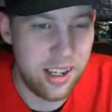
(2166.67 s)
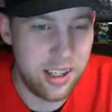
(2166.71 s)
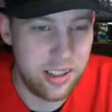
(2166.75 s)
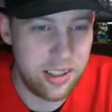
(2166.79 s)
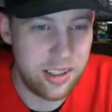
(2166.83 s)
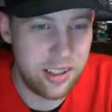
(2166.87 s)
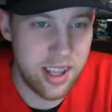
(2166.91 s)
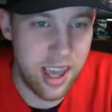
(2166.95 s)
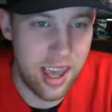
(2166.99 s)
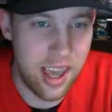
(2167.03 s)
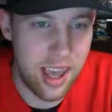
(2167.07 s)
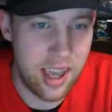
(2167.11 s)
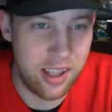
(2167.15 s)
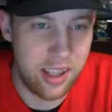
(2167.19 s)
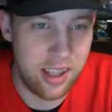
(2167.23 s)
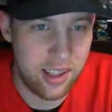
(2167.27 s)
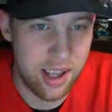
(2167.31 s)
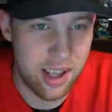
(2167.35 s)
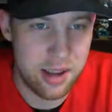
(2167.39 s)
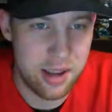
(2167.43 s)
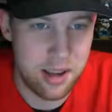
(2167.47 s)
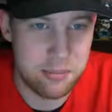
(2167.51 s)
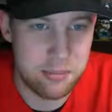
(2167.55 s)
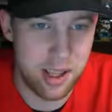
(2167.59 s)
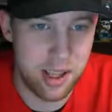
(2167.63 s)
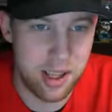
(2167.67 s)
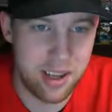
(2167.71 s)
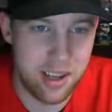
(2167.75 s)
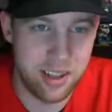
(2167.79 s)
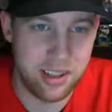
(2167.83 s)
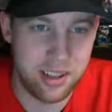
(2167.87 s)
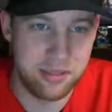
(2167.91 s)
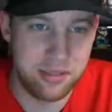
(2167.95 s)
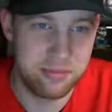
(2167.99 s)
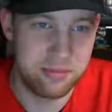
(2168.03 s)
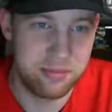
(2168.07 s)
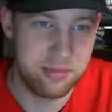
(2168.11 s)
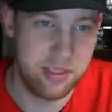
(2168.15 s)
Yeah, I'm
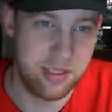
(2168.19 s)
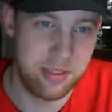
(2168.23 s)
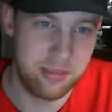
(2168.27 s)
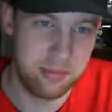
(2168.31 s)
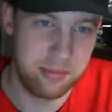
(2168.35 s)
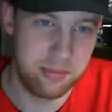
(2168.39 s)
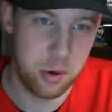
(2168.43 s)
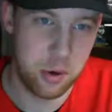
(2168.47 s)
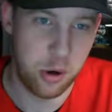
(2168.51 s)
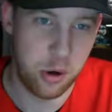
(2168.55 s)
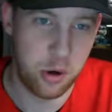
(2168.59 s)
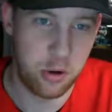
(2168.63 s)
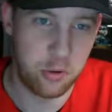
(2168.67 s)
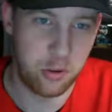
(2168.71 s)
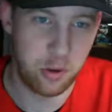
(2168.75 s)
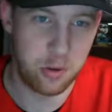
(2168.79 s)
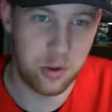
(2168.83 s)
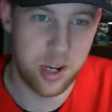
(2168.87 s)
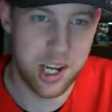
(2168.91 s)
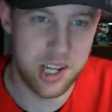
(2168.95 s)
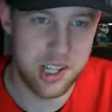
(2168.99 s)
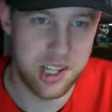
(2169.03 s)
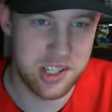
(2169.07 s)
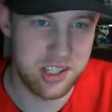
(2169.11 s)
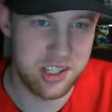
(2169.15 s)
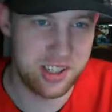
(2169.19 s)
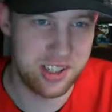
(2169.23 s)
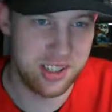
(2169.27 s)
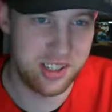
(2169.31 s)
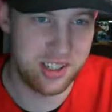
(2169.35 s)
playing more Overwatch.